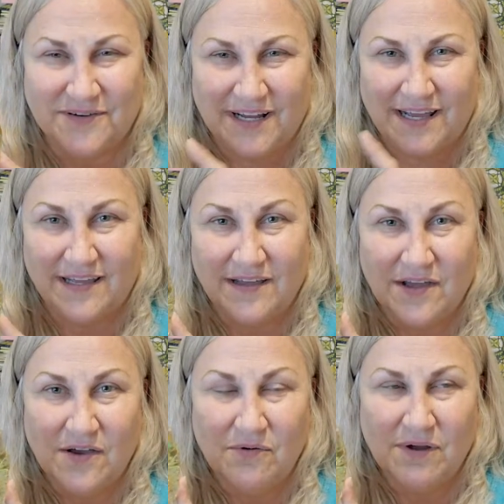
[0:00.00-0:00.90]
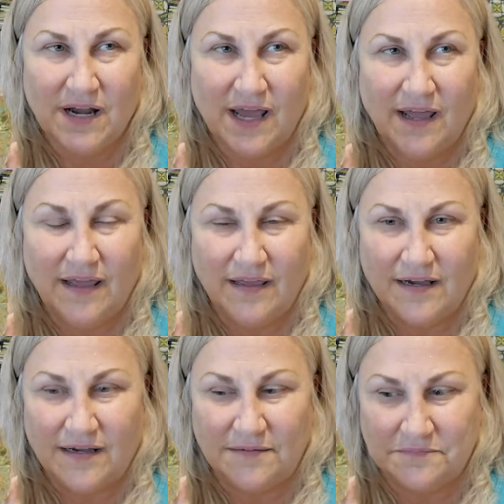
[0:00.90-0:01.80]
when I when I
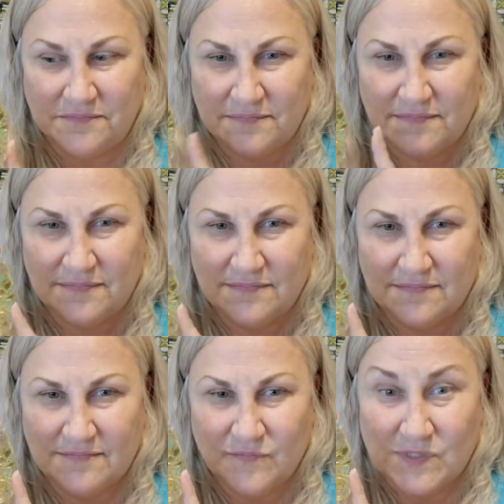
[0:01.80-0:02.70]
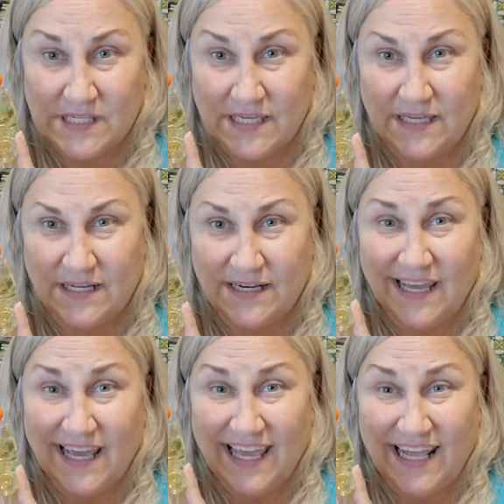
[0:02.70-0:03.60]
um was a kid.
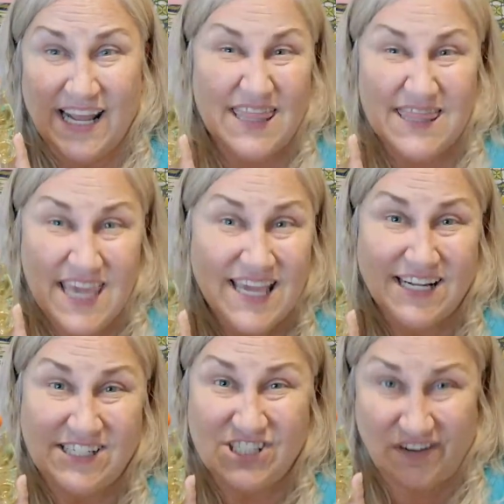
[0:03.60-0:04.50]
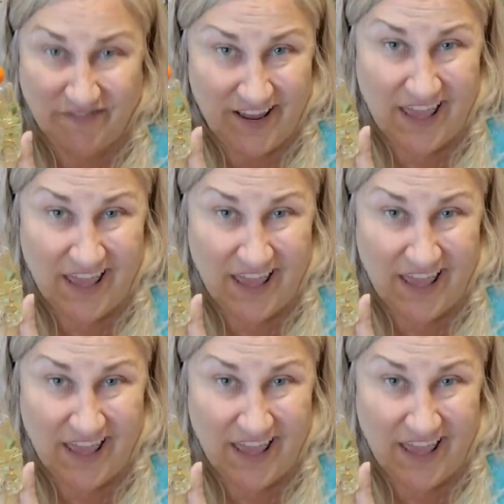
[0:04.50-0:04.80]
And I think Jeffrey